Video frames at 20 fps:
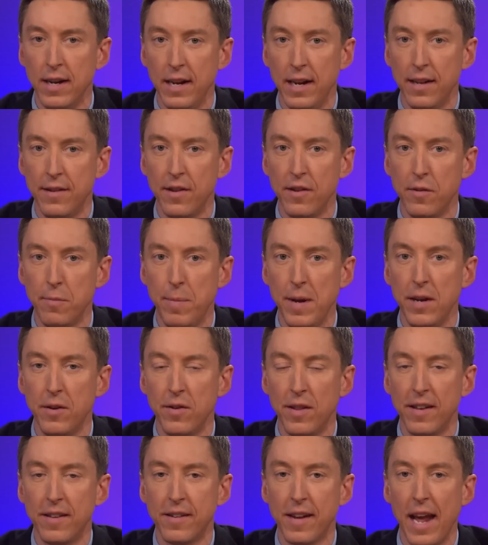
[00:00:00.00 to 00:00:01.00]
It's a
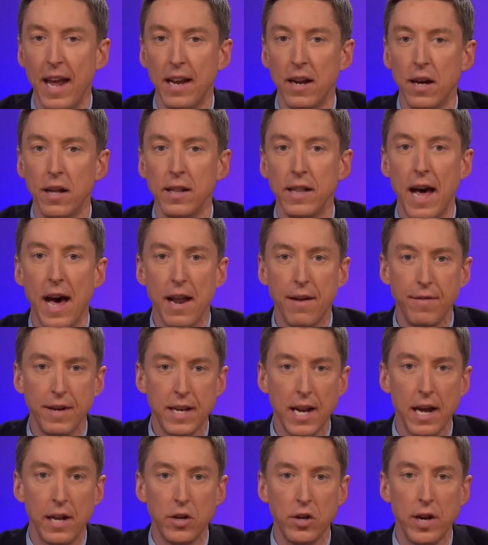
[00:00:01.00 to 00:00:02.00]
speech that's gained a lot of
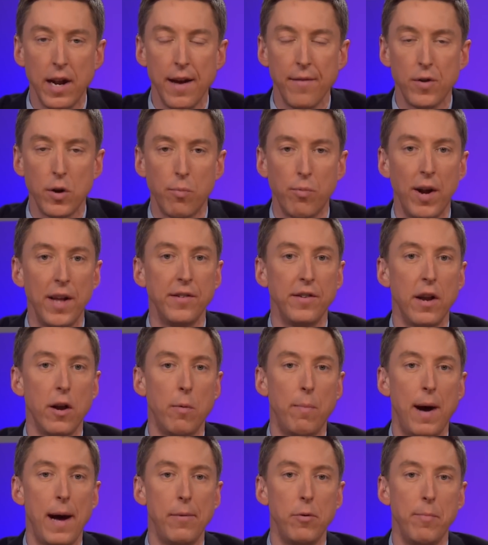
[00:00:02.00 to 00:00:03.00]
attention after President
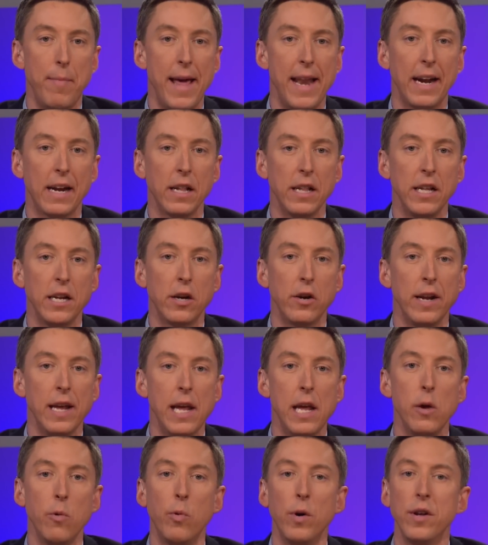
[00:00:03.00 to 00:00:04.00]
Obama made it clear
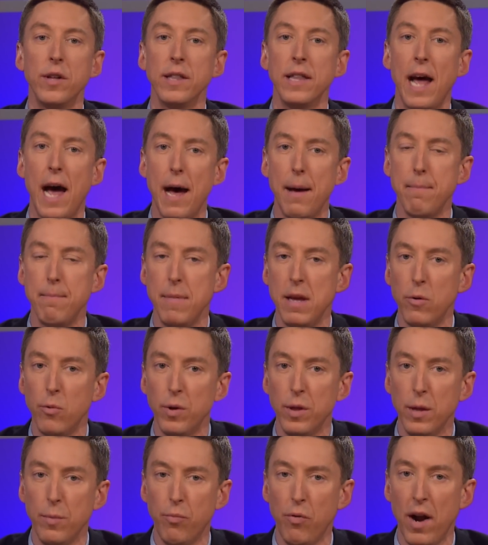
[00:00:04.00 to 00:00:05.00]
he will not meet
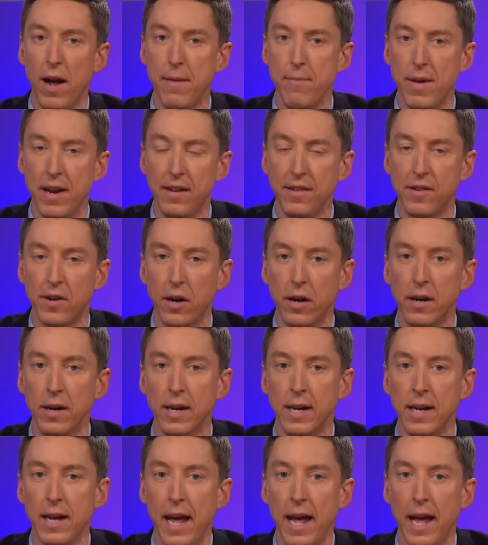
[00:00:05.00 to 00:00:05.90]
with the Prime Minister,